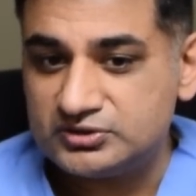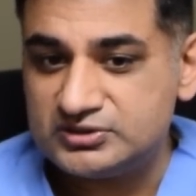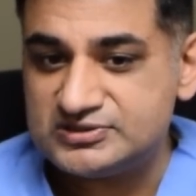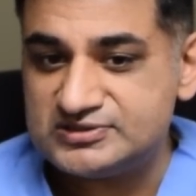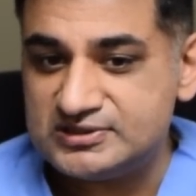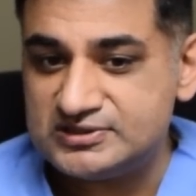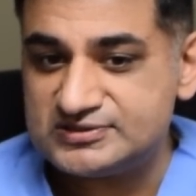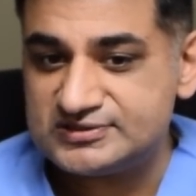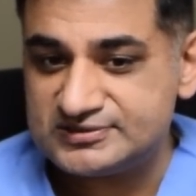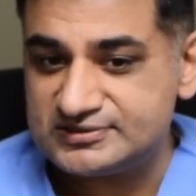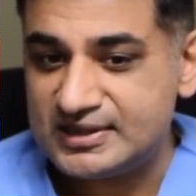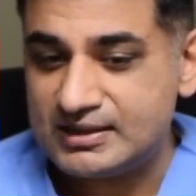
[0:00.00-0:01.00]

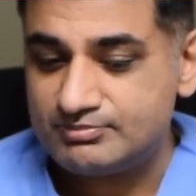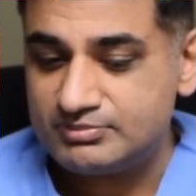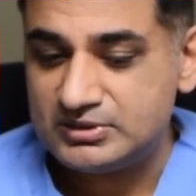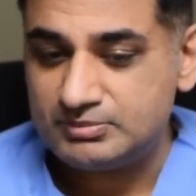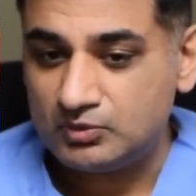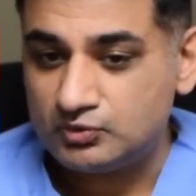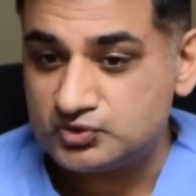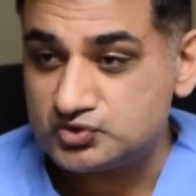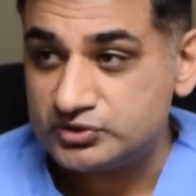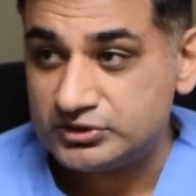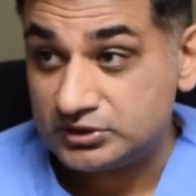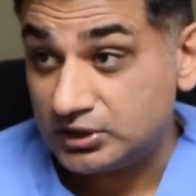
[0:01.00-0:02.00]
diseases that people would
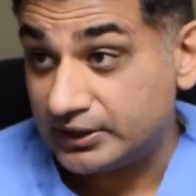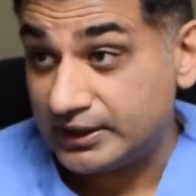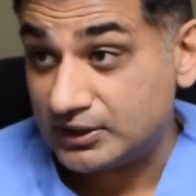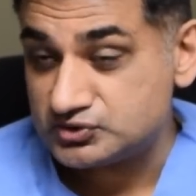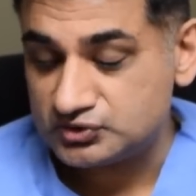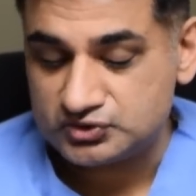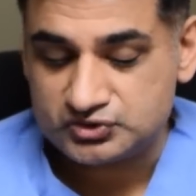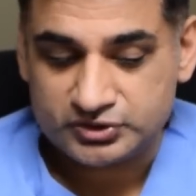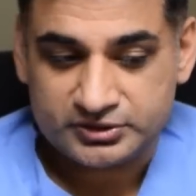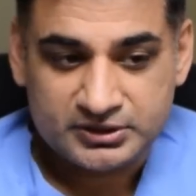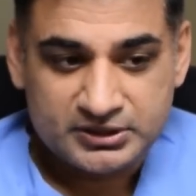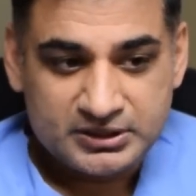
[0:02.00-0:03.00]
treat in cardiac surgery.